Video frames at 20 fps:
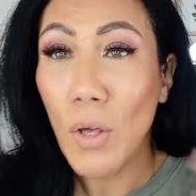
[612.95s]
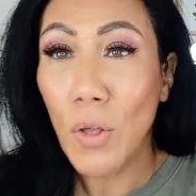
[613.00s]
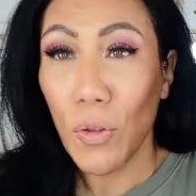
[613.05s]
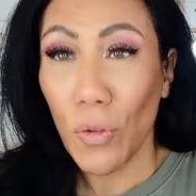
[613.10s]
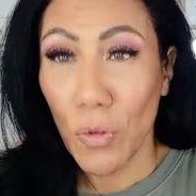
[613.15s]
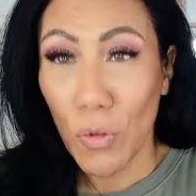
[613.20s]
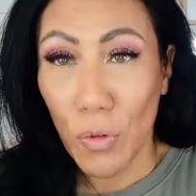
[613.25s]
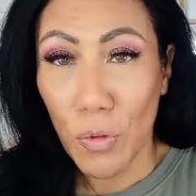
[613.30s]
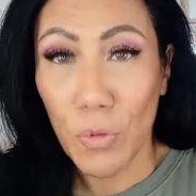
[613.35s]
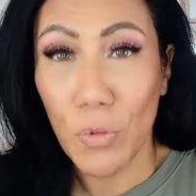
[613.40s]

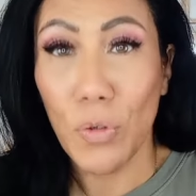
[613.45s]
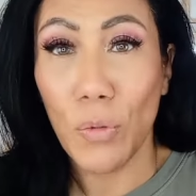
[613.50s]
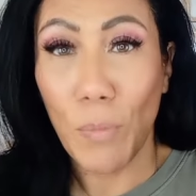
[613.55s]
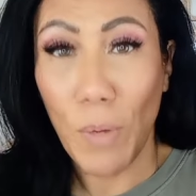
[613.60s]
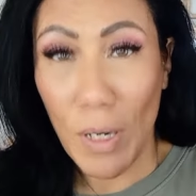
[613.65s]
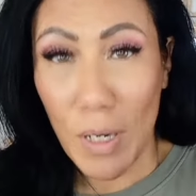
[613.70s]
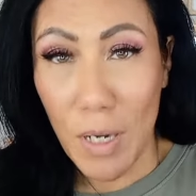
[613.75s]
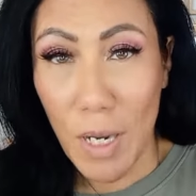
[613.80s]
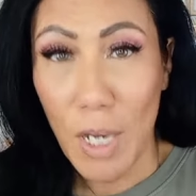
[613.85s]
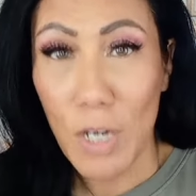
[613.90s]
The, you know, my
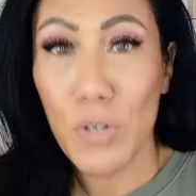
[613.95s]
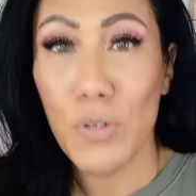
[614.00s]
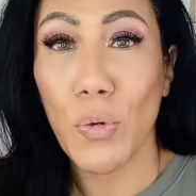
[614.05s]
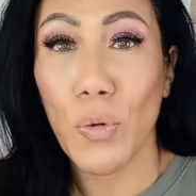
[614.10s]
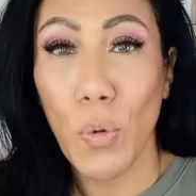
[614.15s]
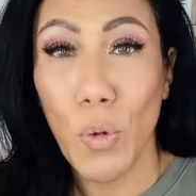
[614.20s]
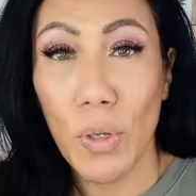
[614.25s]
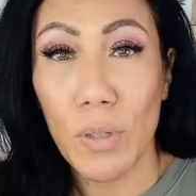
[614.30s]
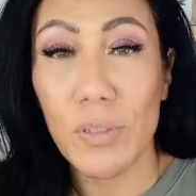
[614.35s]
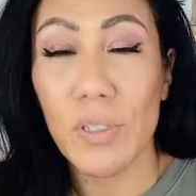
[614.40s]
natural
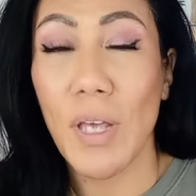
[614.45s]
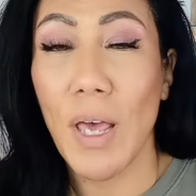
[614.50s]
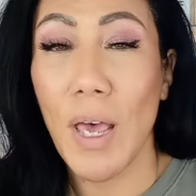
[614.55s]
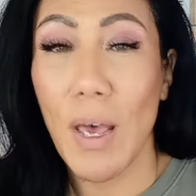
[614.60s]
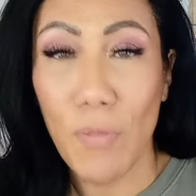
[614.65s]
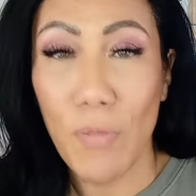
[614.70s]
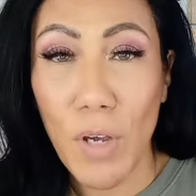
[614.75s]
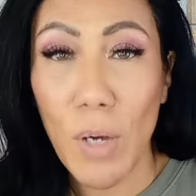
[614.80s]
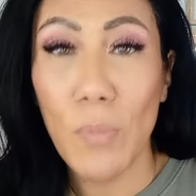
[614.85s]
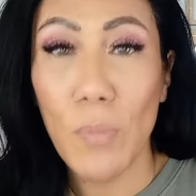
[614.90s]
oils
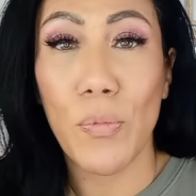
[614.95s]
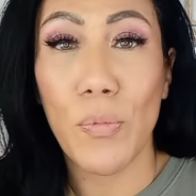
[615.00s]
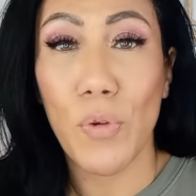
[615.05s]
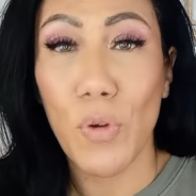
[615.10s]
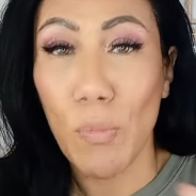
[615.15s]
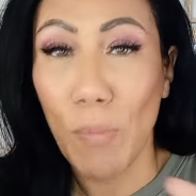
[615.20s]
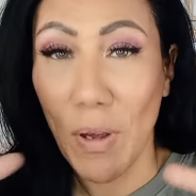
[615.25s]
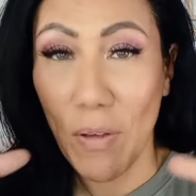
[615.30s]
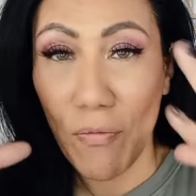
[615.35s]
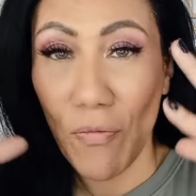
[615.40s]
have come through.
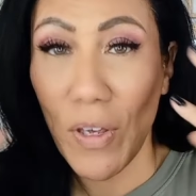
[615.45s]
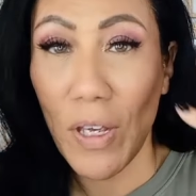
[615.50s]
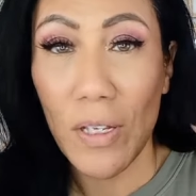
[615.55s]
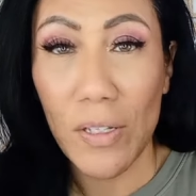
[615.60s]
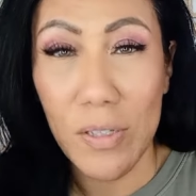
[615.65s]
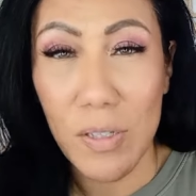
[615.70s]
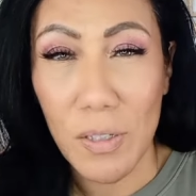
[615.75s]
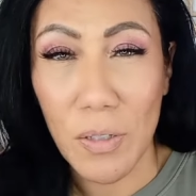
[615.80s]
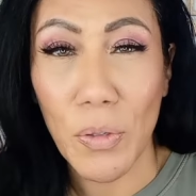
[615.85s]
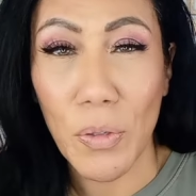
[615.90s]
My
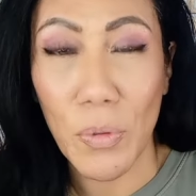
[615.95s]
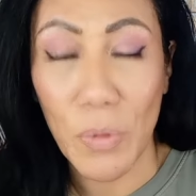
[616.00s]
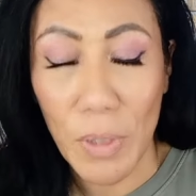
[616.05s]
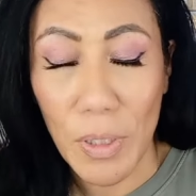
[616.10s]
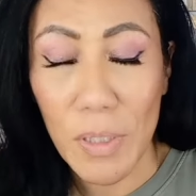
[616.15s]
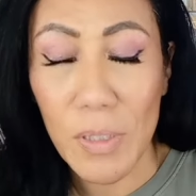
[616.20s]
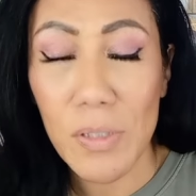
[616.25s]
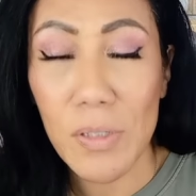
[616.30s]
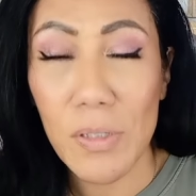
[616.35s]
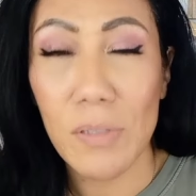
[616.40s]
face, you know,
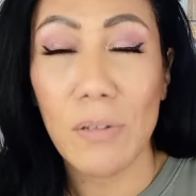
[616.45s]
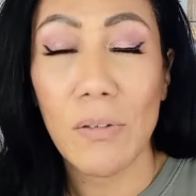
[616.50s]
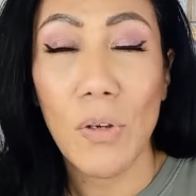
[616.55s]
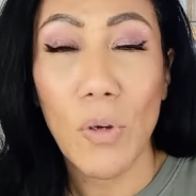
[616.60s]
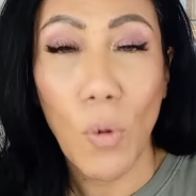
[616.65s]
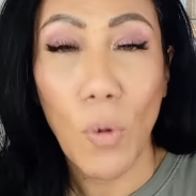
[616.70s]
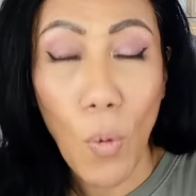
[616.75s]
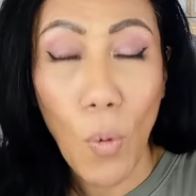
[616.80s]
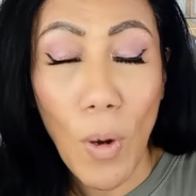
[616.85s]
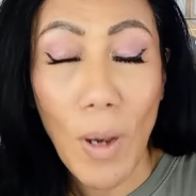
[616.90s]
is
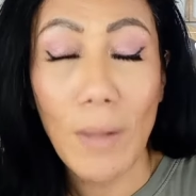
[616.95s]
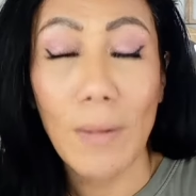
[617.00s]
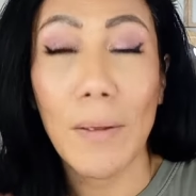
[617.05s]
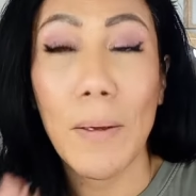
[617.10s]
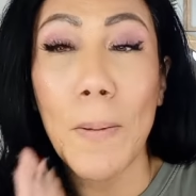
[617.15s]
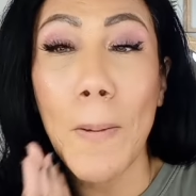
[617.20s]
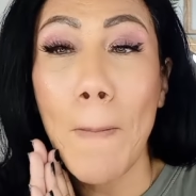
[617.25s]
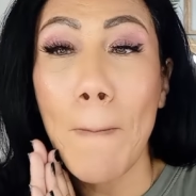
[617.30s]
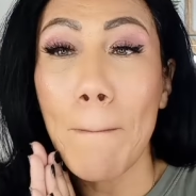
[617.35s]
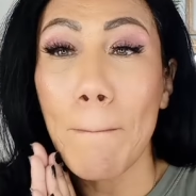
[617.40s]

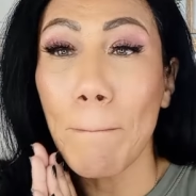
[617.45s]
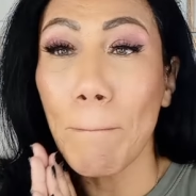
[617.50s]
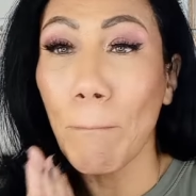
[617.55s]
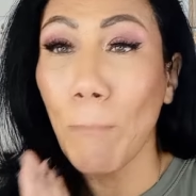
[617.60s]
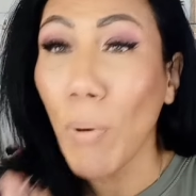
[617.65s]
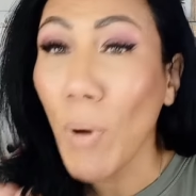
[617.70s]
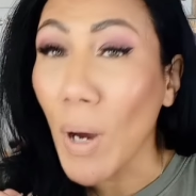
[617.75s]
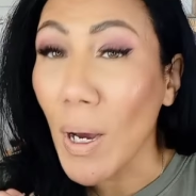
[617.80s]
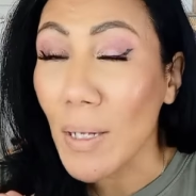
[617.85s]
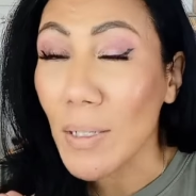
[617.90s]
oily,
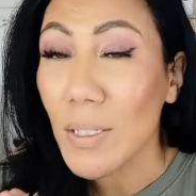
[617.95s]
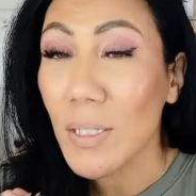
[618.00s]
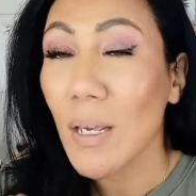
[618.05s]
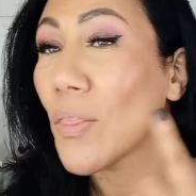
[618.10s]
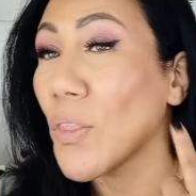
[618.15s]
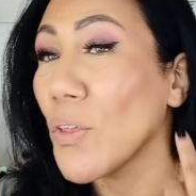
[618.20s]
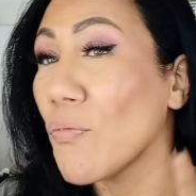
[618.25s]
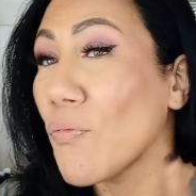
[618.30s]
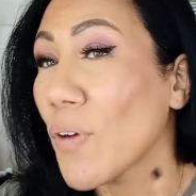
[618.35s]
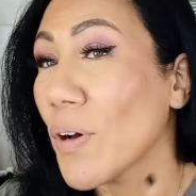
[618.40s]
but
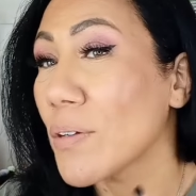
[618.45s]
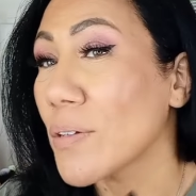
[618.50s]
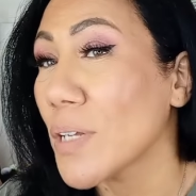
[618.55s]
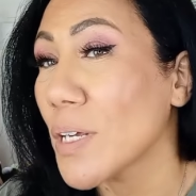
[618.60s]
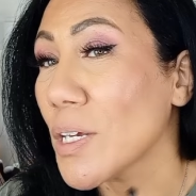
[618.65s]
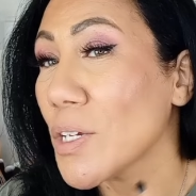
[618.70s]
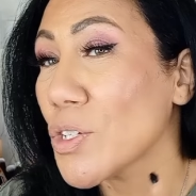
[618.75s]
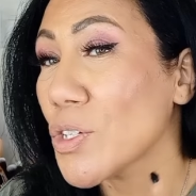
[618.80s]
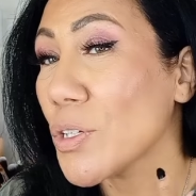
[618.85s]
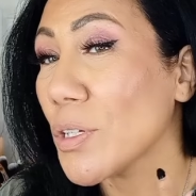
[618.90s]
the
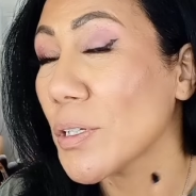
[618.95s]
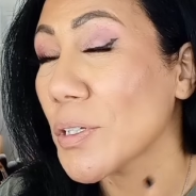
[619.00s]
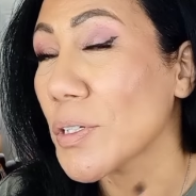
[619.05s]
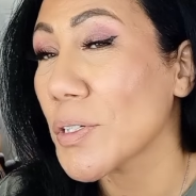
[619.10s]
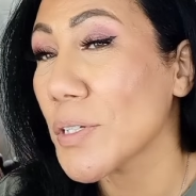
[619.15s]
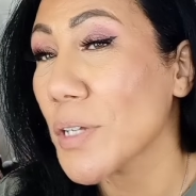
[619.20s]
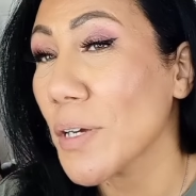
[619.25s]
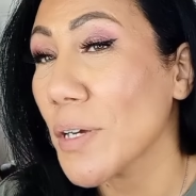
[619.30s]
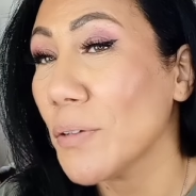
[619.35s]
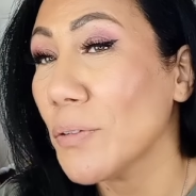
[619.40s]
foundation
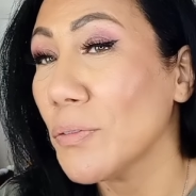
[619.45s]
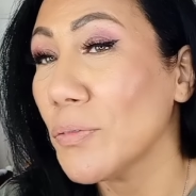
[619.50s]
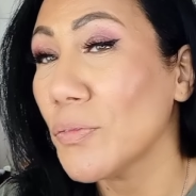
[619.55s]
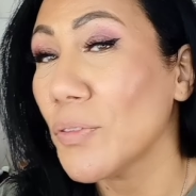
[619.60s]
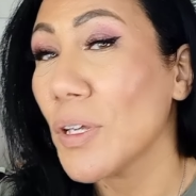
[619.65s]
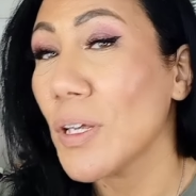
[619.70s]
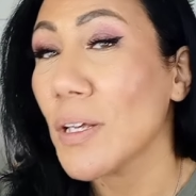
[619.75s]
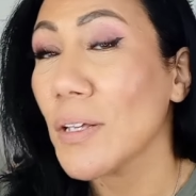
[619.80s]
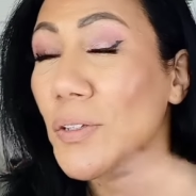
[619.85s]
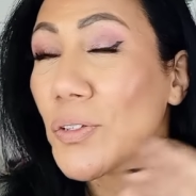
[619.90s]
itself
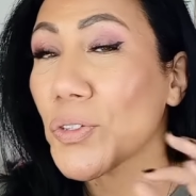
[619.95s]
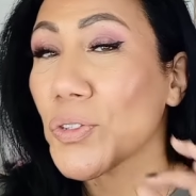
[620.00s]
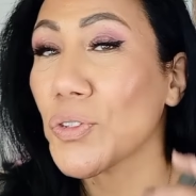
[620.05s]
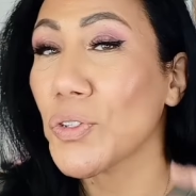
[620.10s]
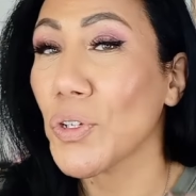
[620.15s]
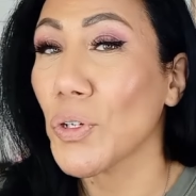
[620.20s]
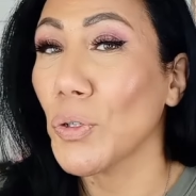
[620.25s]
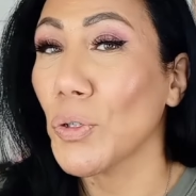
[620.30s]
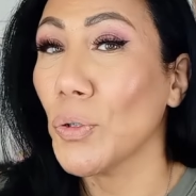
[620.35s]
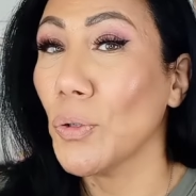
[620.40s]

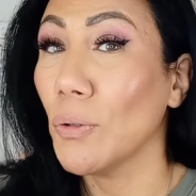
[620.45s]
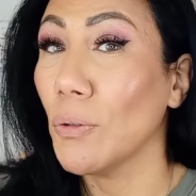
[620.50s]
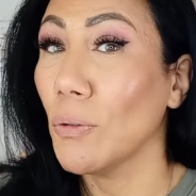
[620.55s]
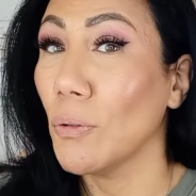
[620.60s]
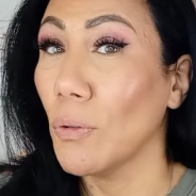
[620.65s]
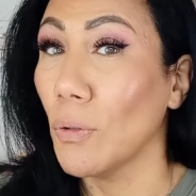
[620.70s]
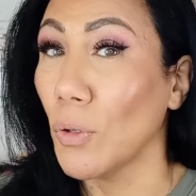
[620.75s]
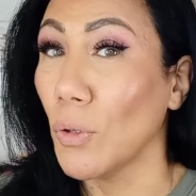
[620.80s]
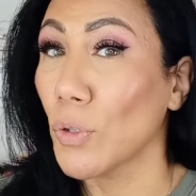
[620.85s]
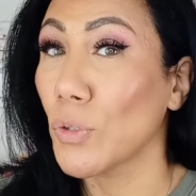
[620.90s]
still
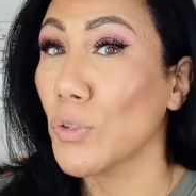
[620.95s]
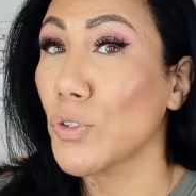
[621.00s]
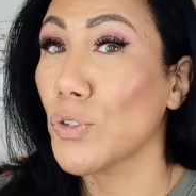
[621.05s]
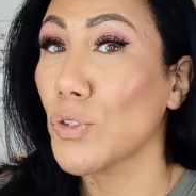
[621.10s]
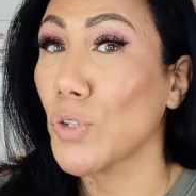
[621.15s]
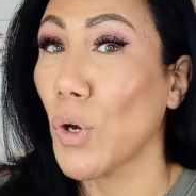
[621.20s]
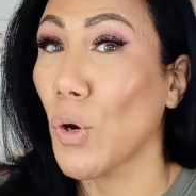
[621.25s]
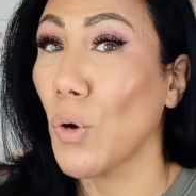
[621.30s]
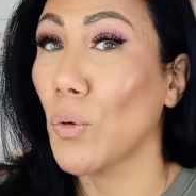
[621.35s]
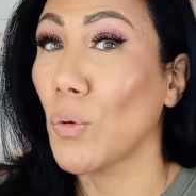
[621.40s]
looks
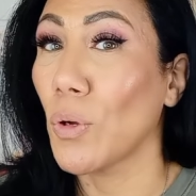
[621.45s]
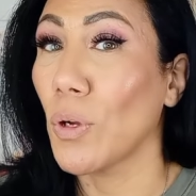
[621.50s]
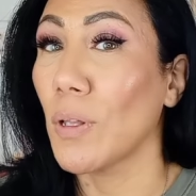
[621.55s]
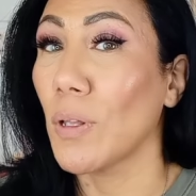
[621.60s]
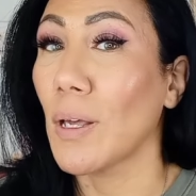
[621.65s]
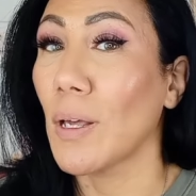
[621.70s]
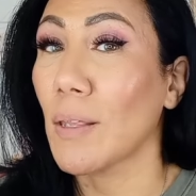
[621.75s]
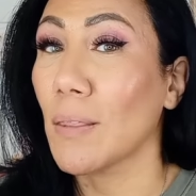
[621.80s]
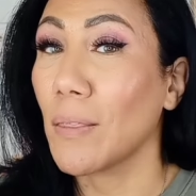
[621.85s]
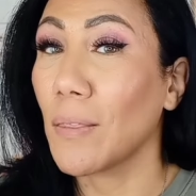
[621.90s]
so good.
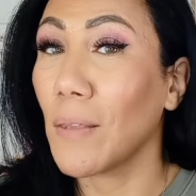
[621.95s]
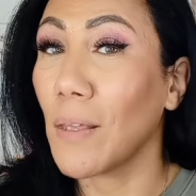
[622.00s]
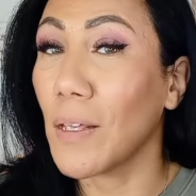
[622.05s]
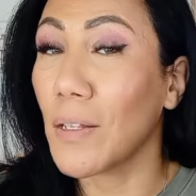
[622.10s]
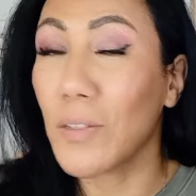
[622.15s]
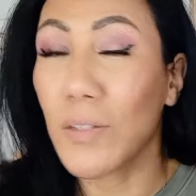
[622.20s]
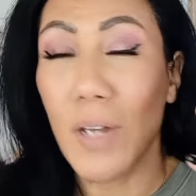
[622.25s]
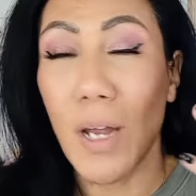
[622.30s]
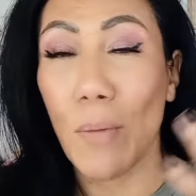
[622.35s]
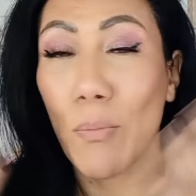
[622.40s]
Like
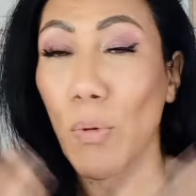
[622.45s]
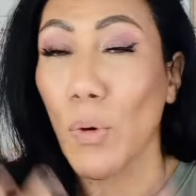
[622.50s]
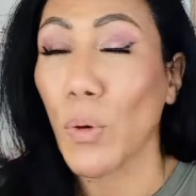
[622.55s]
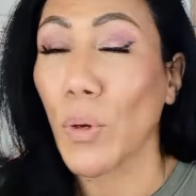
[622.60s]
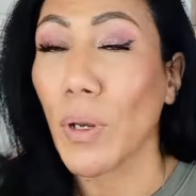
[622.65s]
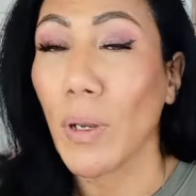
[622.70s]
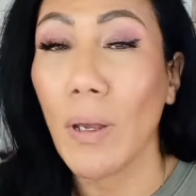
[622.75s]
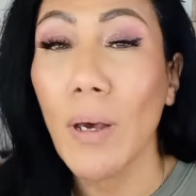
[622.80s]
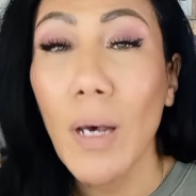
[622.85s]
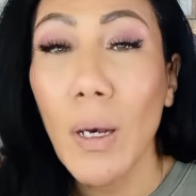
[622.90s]
it's not
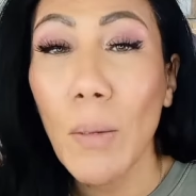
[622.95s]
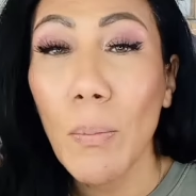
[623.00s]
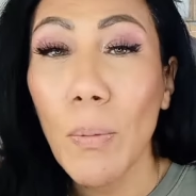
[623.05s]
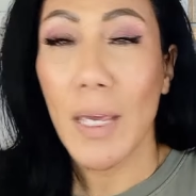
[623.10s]
broken up.